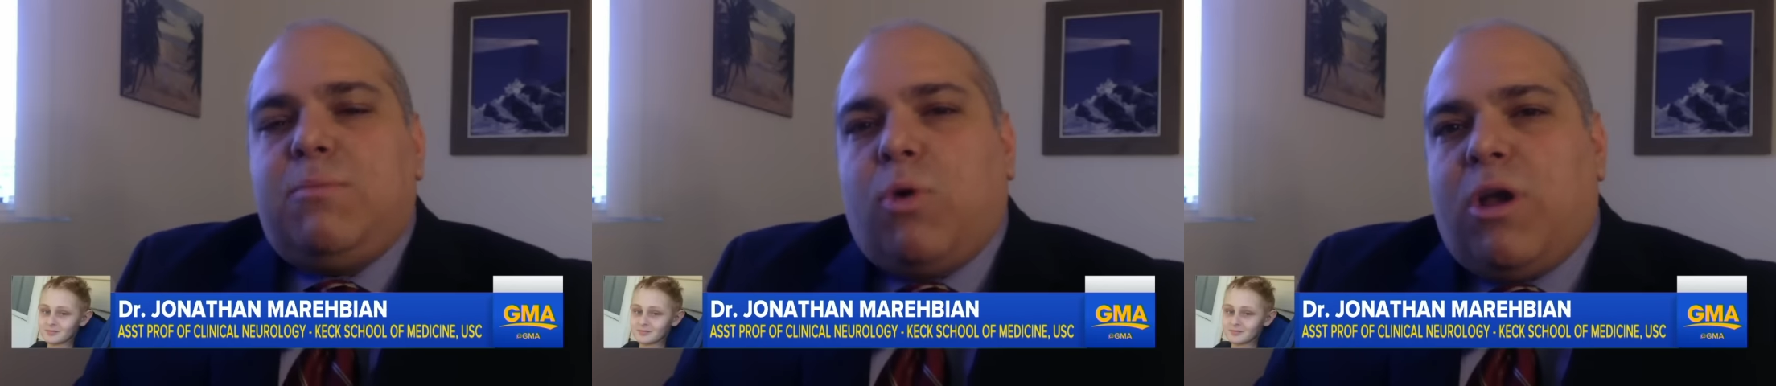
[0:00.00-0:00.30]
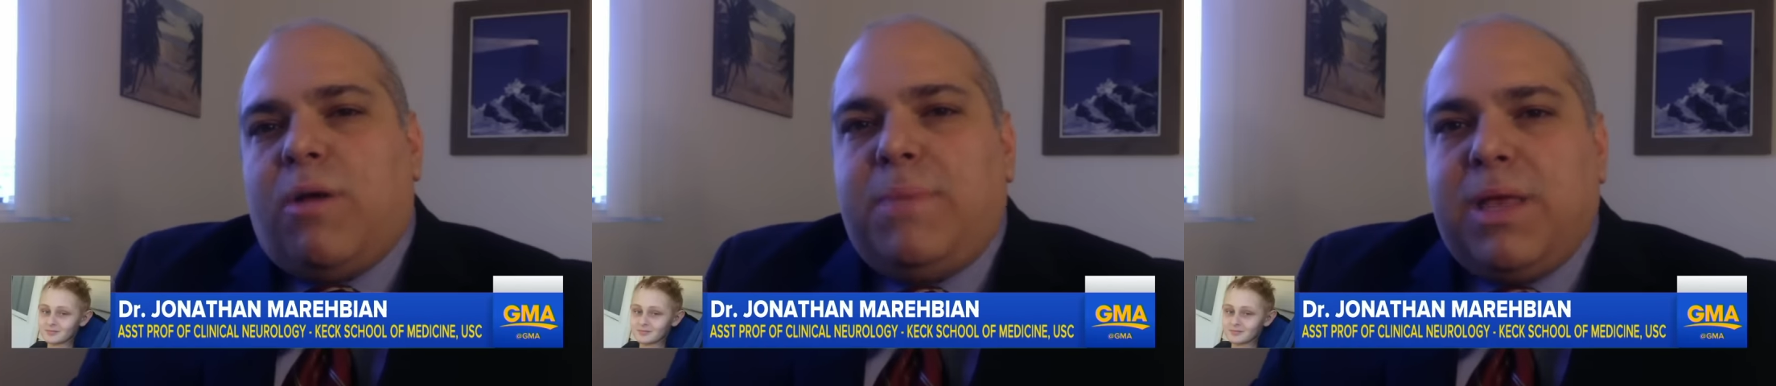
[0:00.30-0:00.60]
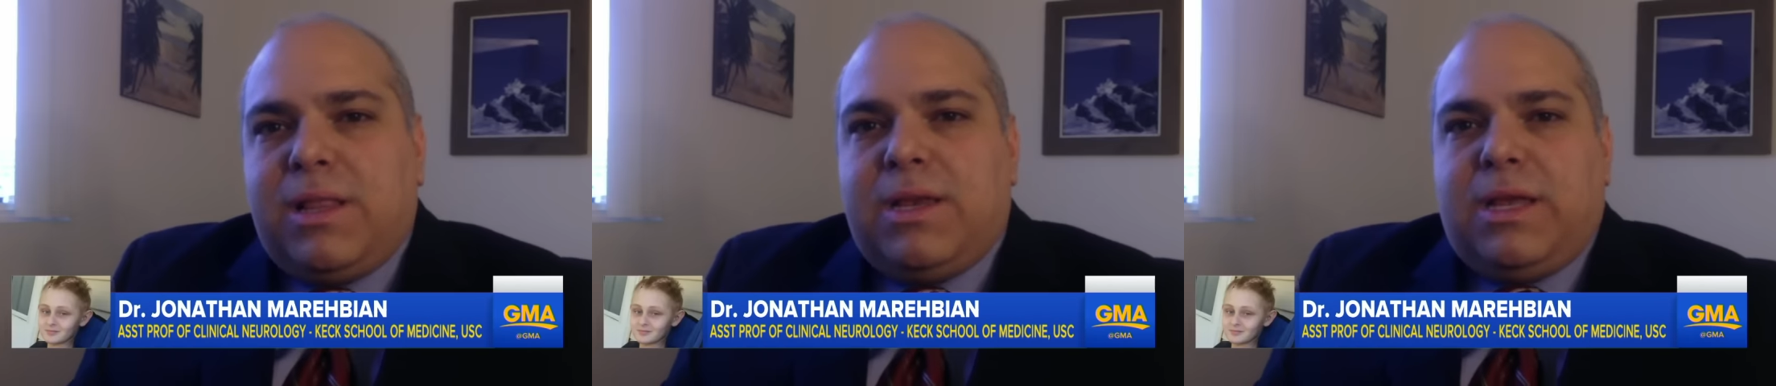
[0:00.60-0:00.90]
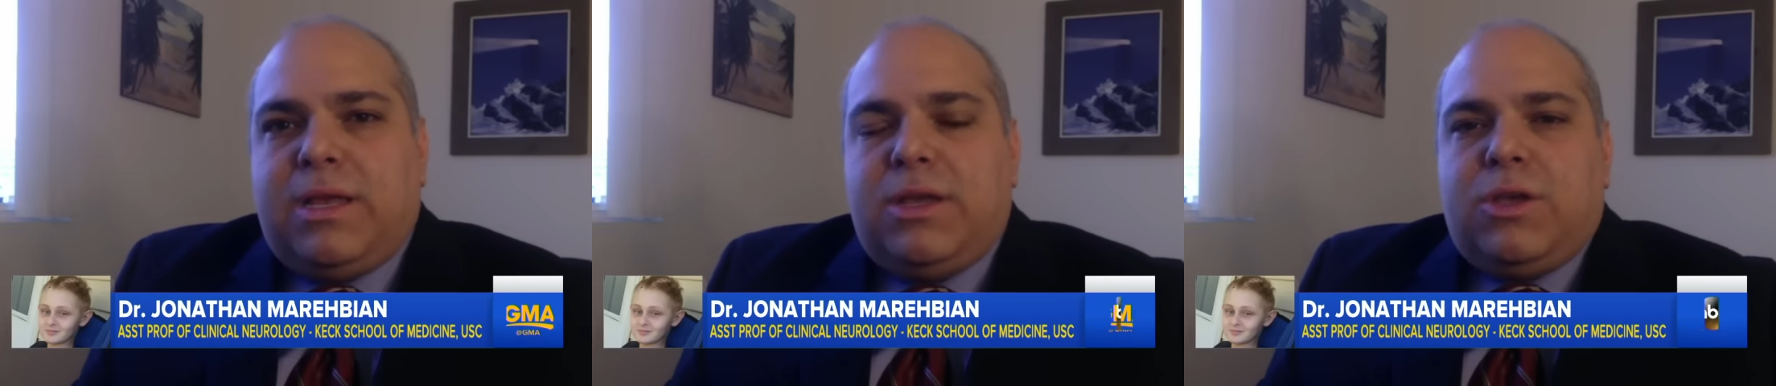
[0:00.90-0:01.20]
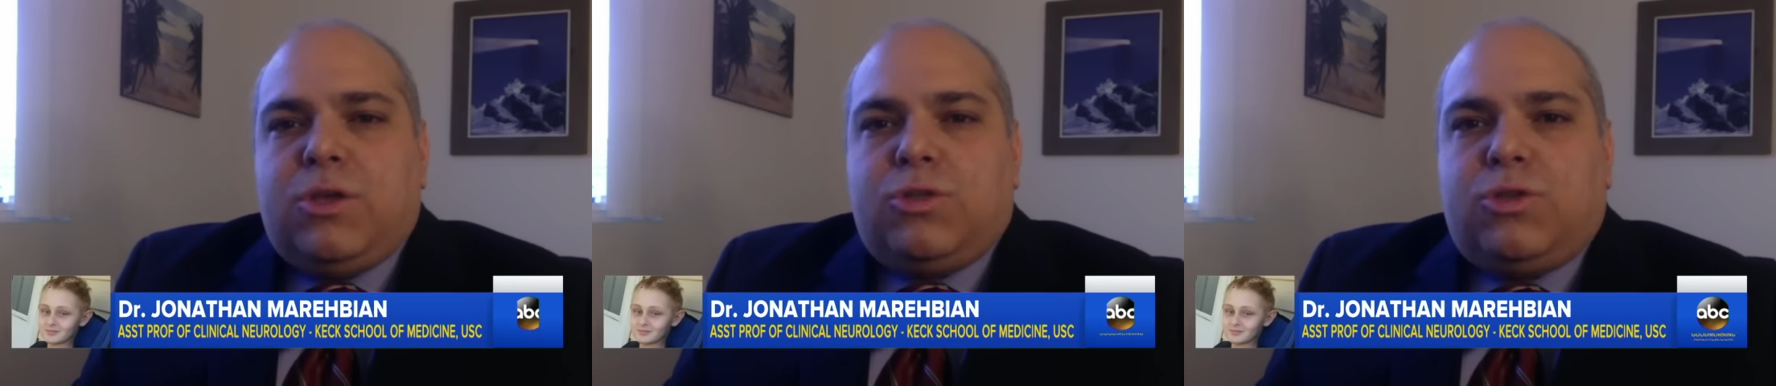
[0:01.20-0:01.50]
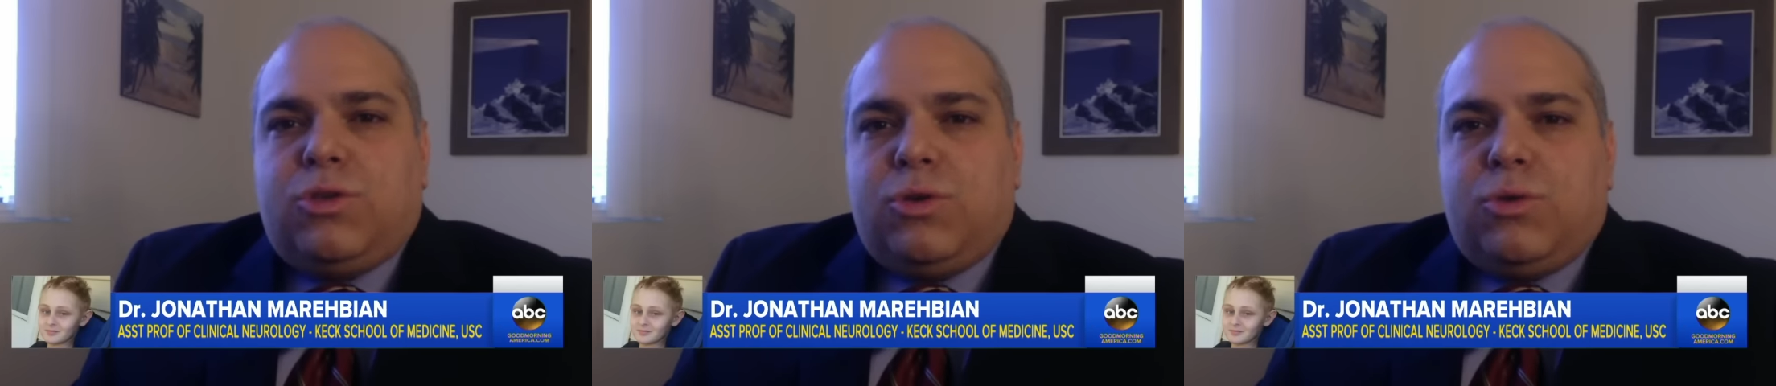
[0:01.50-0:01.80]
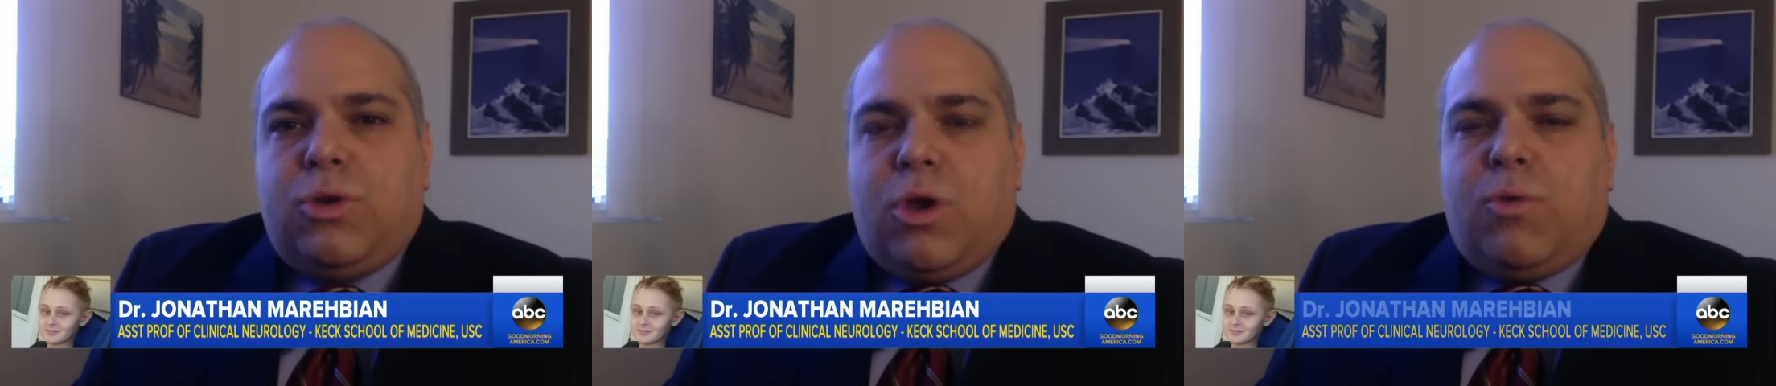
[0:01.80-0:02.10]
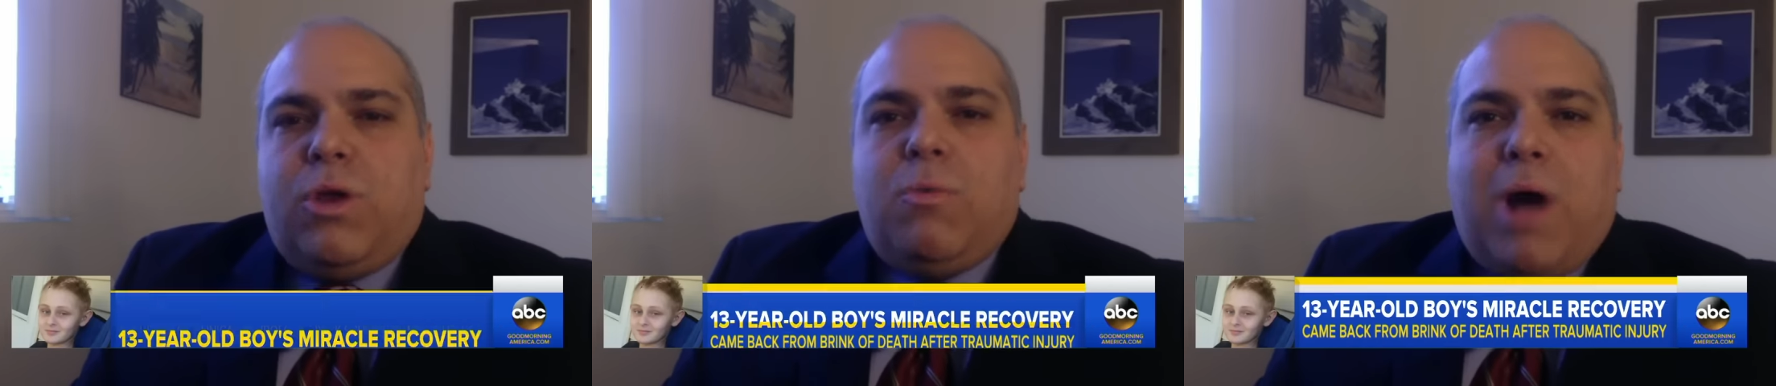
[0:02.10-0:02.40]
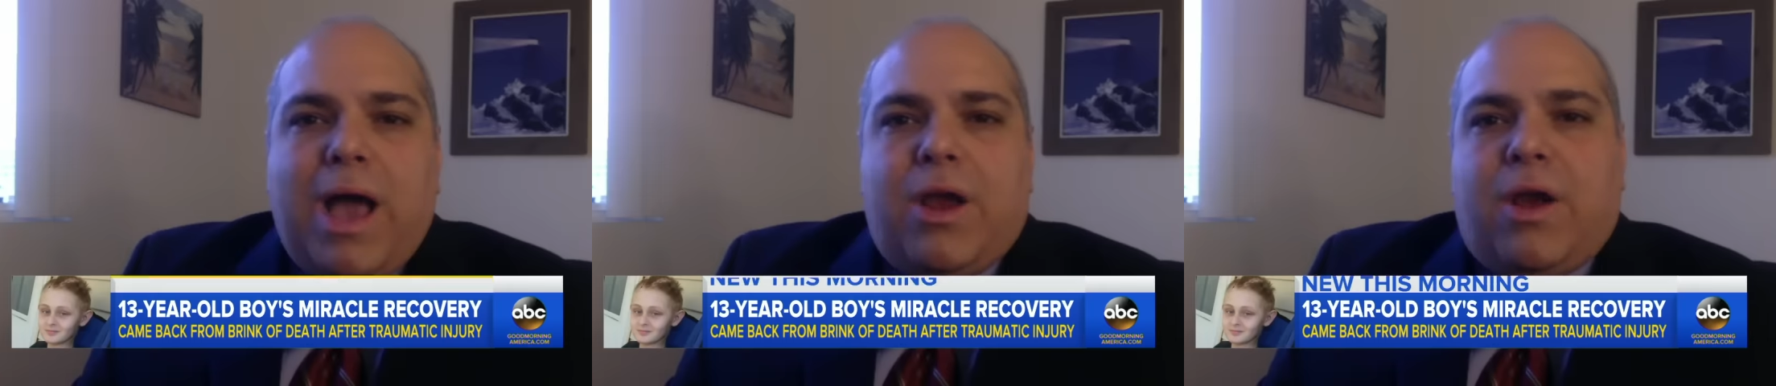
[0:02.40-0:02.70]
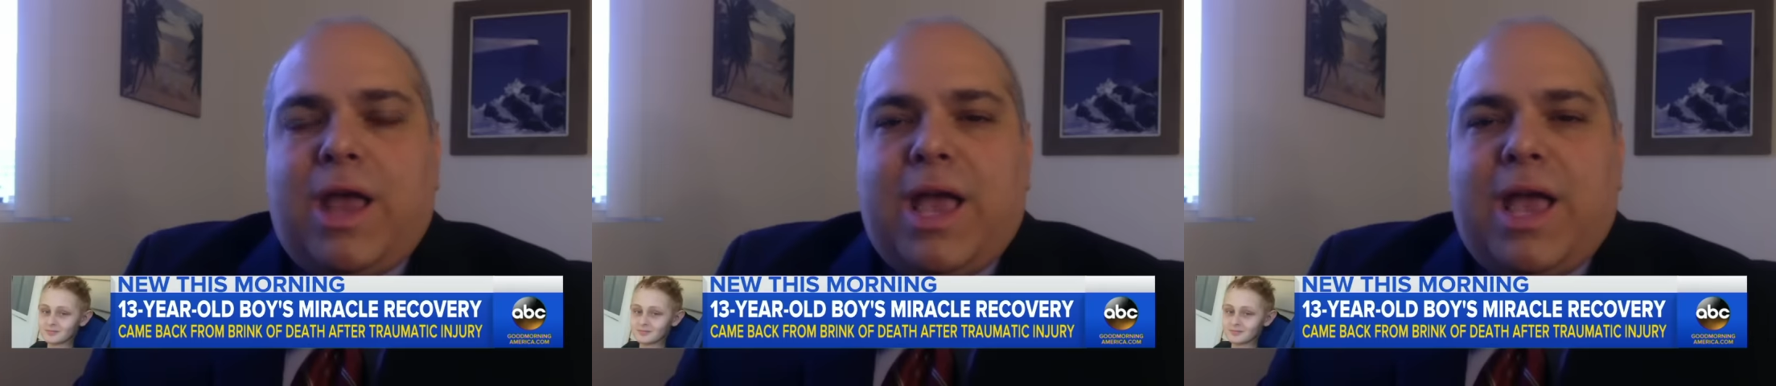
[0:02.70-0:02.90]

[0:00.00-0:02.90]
Speaker 1: more ability to rewire